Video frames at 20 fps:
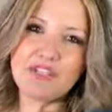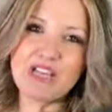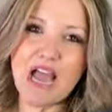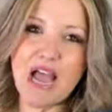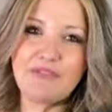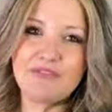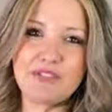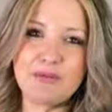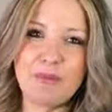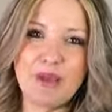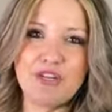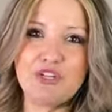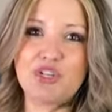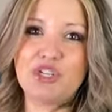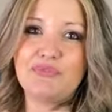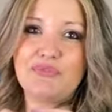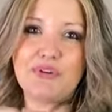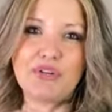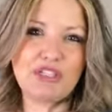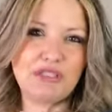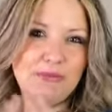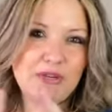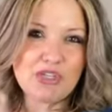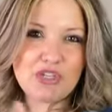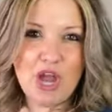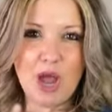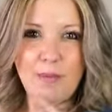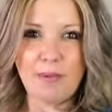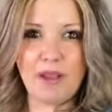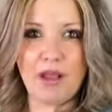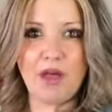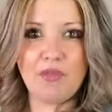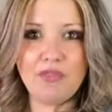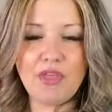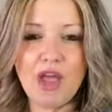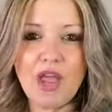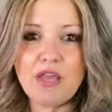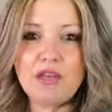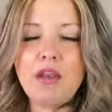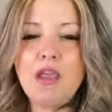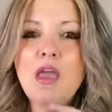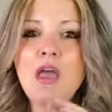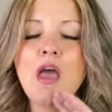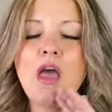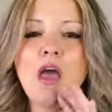to have to measure if you're going to be shopping online